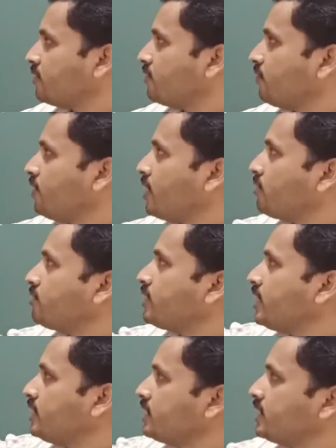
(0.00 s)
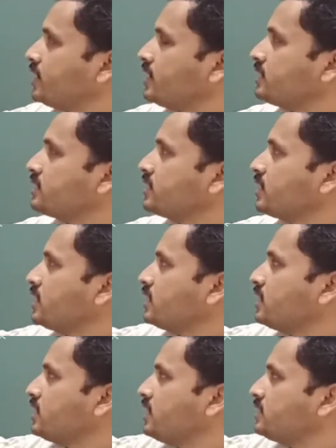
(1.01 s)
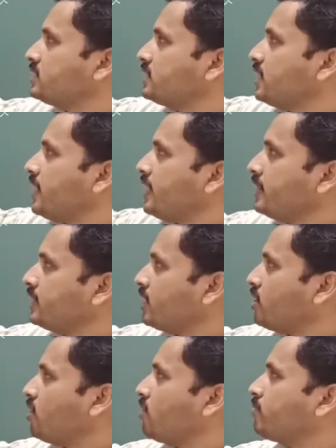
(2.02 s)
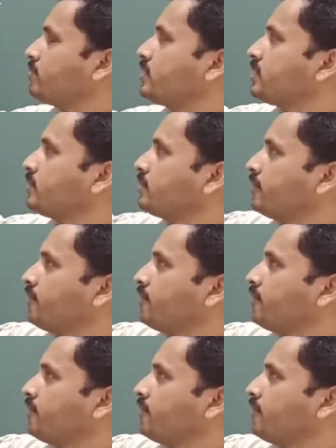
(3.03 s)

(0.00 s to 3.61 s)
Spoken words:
we have to increase this length of the